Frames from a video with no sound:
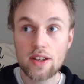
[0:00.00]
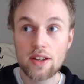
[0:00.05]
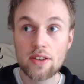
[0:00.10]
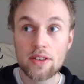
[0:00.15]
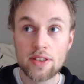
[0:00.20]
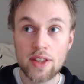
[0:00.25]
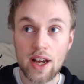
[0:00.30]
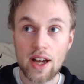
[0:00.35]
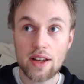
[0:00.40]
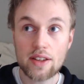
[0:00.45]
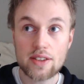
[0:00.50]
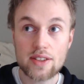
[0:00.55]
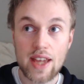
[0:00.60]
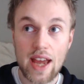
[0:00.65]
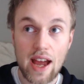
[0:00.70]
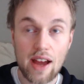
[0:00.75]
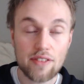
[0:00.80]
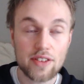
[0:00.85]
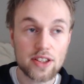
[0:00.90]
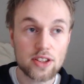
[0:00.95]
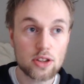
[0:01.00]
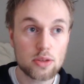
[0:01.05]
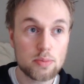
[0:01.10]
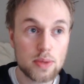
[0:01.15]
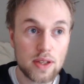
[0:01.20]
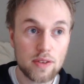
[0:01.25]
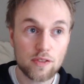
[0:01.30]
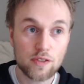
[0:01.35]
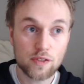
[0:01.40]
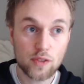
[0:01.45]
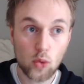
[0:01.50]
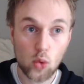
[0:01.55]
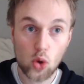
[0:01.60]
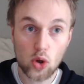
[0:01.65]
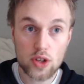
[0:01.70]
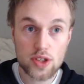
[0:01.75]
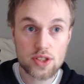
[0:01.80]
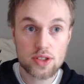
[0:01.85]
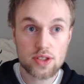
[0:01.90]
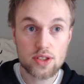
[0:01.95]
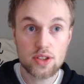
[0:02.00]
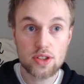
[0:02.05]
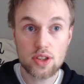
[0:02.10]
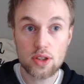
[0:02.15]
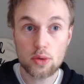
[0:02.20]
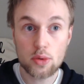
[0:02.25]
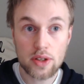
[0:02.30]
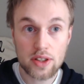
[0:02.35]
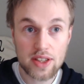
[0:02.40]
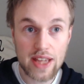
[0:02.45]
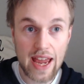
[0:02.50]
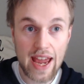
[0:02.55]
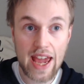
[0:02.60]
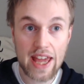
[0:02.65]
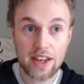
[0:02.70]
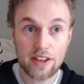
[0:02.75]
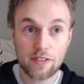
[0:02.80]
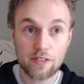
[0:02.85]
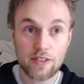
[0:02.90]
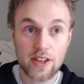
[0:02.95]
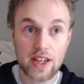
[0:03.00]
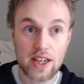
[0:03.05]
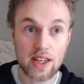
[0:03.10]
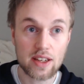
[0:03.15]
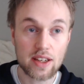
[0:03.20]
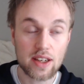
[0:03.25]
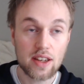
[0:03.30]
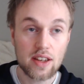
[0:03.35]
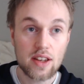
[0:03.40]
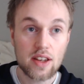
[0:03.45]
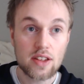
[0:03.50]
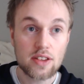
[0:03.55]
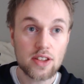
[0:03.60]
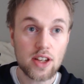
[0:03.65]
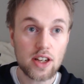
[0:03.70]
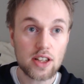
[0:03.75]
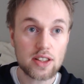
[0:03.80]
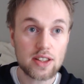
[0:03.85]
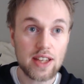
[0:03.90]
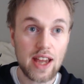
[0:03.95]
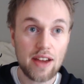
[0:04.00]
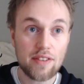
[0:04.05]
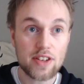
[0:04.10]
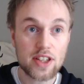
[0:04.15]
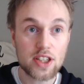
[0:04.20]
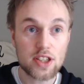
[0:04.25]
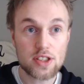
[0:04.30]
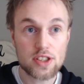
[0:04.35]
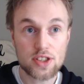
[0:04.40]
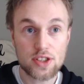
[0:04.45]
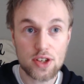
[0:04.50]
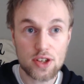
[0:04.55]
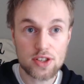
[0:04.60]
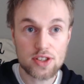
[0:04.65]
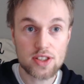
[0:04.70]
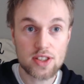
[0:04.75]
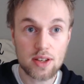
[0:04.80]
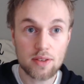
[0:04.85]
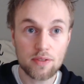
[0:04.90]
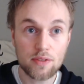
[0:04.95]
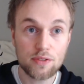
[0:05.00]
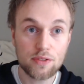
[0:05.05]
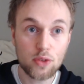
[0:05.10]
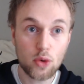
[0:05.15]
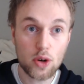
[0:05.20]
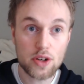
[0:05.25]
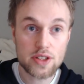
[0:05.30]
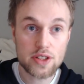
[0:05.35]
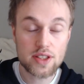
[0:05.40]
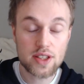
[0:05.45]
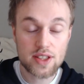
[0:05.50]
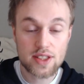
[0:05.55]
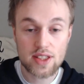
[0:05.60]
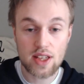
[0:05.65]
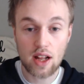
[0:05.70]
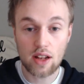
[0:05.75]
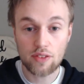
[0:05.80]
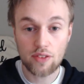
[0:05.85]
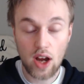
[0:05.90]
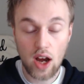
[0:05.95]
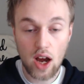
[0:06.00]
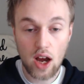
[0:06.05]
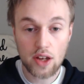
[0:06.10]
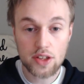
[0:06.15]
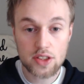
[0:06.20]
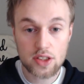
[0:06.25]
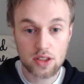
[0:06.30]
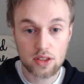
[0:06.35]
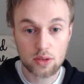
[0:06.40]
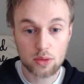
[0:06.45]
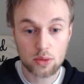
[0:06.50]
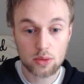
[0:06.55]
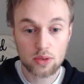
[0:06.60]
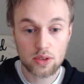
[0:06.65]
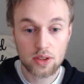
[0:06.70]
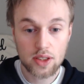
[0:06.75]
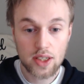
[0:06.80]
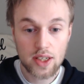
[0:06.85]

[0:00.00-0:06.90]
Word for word: not having to be forced to do anything, not having the system force itself on you.